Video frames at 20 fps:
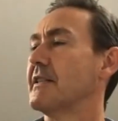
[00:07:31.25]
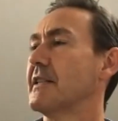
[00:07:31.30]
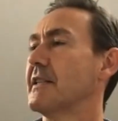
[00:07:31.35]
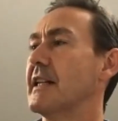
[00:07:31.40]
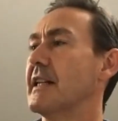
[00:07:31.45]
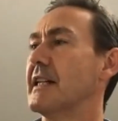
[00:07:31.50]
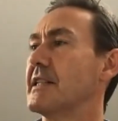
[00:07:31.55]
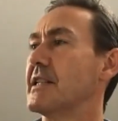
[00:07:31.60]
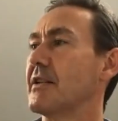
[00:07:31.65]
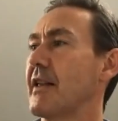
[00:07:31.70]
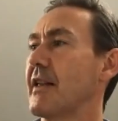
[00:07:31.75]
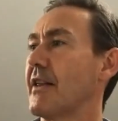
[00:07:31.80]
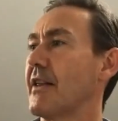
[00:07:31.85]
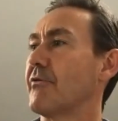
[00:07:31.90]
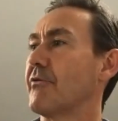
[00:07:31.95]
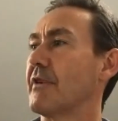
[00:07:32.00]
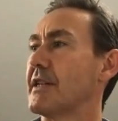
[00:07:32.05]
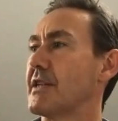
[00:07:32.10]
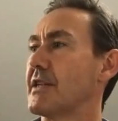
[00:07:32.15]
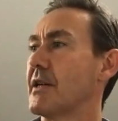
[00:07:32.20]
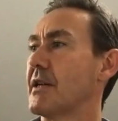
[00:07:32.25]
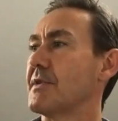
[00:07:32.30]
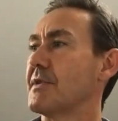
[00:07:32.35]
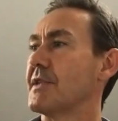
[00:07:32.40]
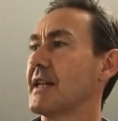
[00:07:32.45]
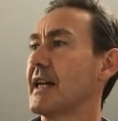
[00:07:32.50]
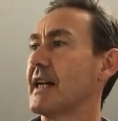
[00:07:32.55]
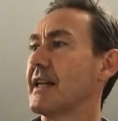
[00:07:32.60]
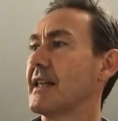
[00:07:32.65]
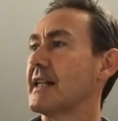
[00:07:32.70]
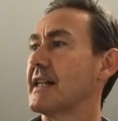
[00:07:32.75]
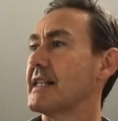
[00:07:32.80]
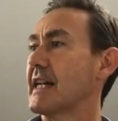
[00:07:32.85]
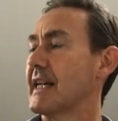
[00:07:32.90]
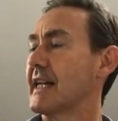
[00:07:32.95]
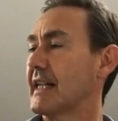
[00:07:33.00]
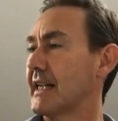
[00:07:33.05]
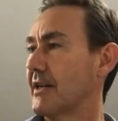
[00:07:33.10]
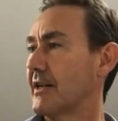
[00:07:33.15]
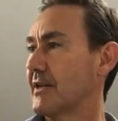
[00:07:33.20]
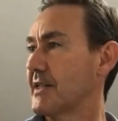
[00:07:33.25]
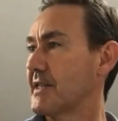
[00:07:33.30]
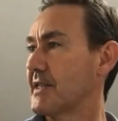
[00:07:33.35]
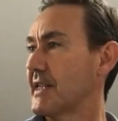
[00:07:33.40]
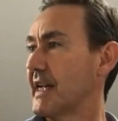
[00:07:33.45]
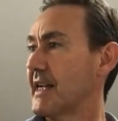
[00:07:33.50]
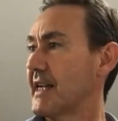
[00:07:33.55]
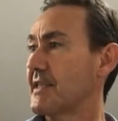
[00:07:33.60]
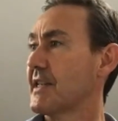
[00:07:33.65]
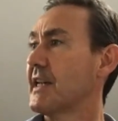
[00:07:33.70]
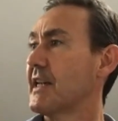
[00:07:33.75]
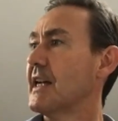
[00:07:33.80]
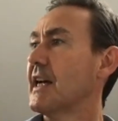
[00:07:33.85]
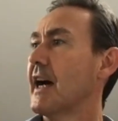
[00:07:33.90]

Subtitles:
to do that 3 times a day, are they taking ICS?